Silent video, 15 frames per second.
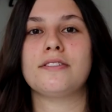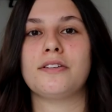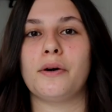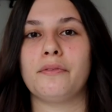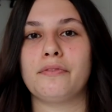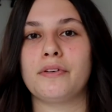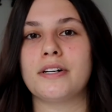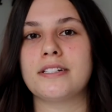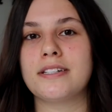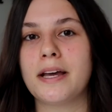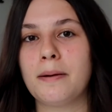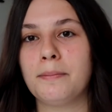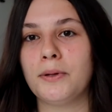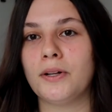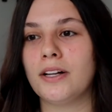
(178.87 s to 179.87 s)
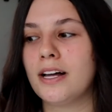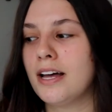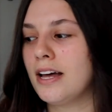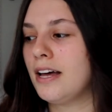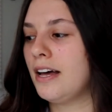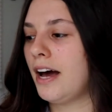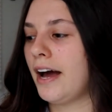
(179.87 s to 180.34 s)
So, for example,
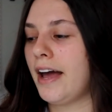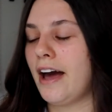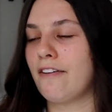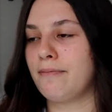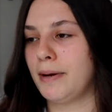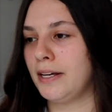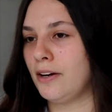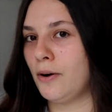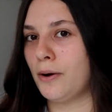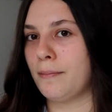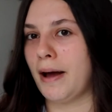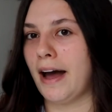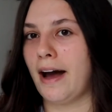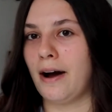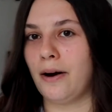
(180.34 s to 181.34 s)
I have my yoga mat